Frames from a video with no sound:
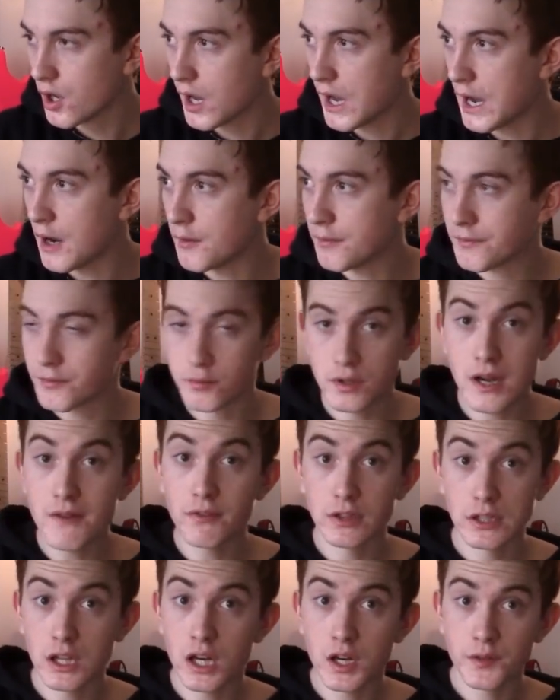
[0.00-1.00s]
I'll forever
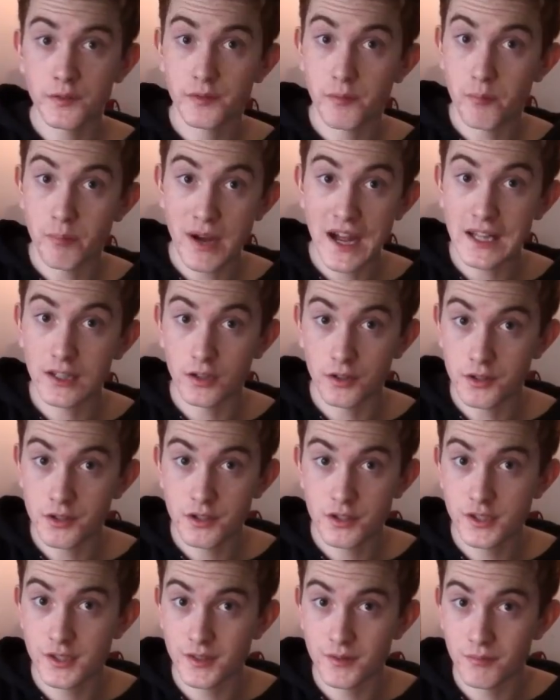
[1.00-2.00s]
love
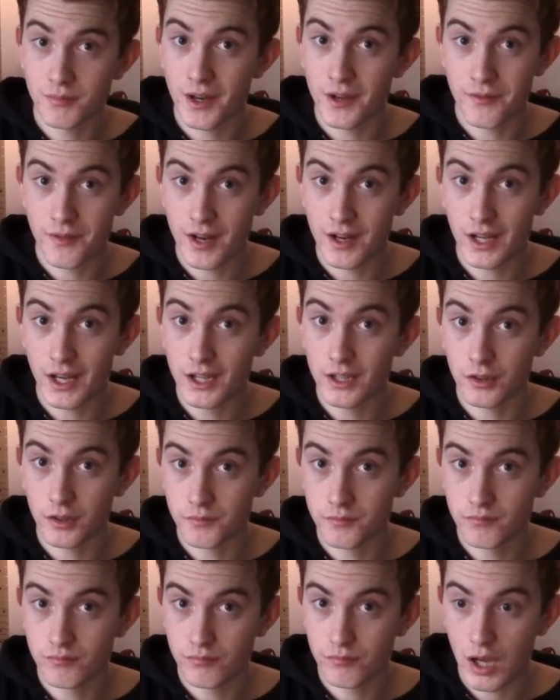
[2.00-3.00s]
Balance by Van
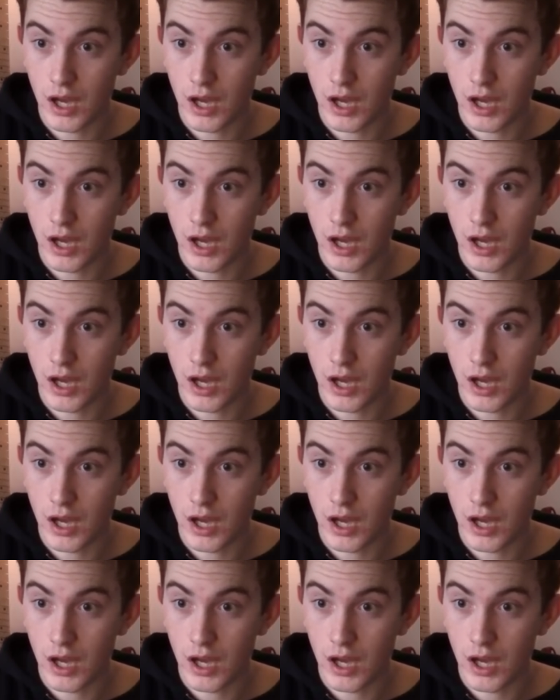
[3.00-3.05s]
Halen.